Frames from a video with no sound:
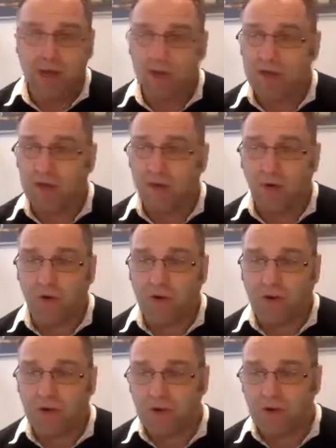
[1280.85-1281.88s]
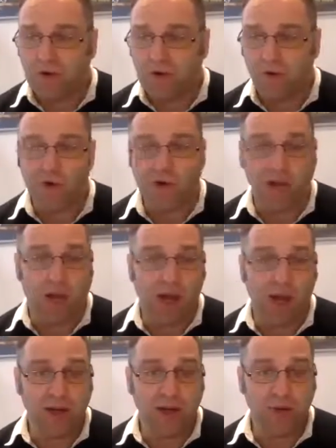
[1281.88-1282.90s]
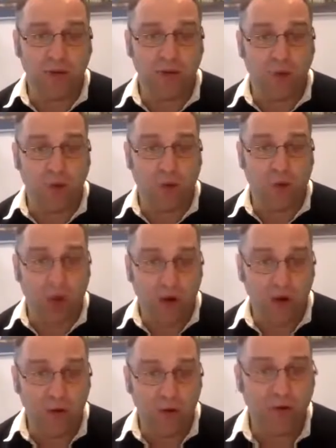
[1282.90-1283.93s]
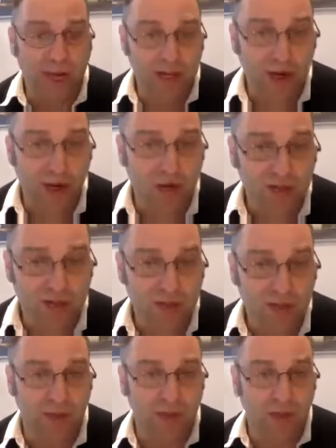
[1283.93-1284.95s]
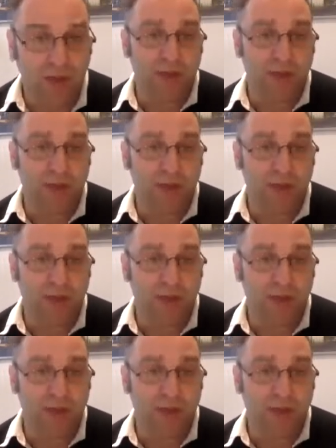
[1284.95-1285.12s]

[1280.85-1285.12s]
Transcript: be the first in line to acquire the technologies if they